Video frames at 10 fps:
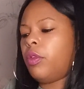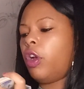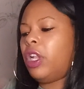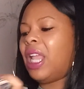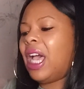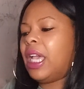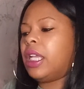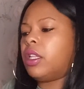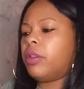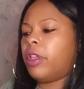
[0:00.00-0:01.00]

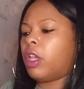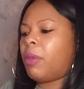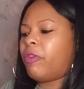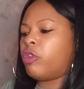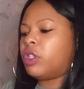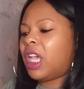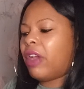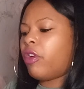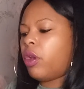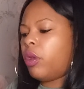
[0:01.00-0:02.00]
Online, could be through
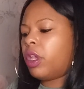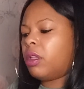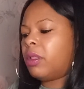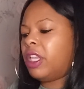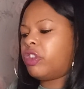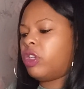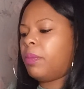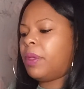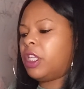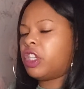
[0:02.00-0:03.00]
tarot, could literally
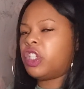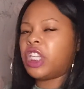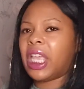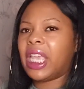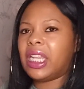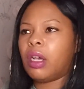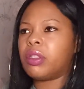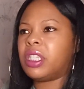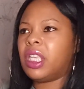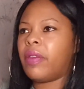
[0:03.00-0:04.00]
be just checking out
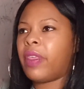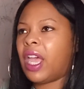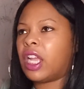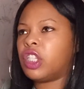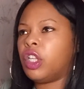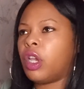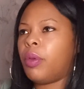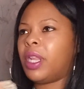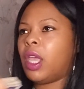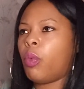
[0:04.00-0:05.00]
to see if they're actually
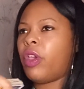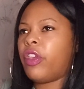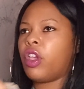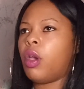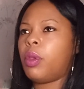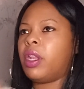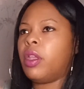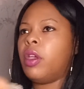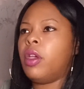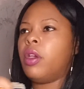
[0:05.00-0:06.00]
going here, where they're going,
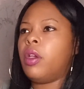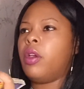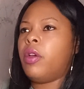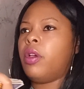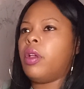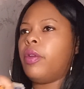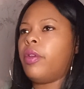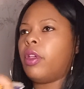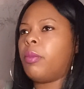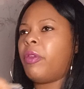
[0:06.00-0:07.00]

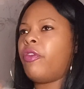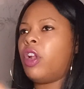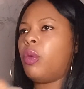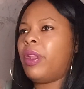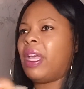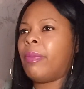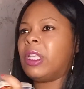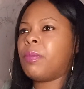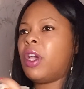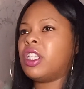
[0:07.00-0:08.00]
could be following them.
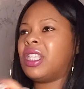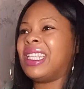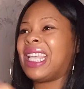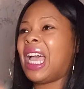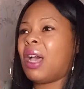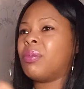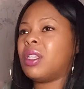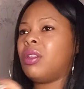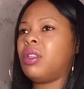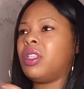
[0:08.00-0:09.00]
This person is
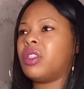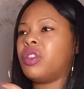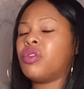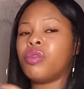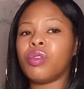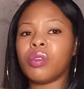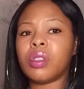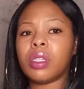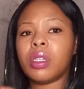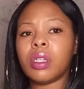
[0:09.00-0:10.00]
absolutely distraught.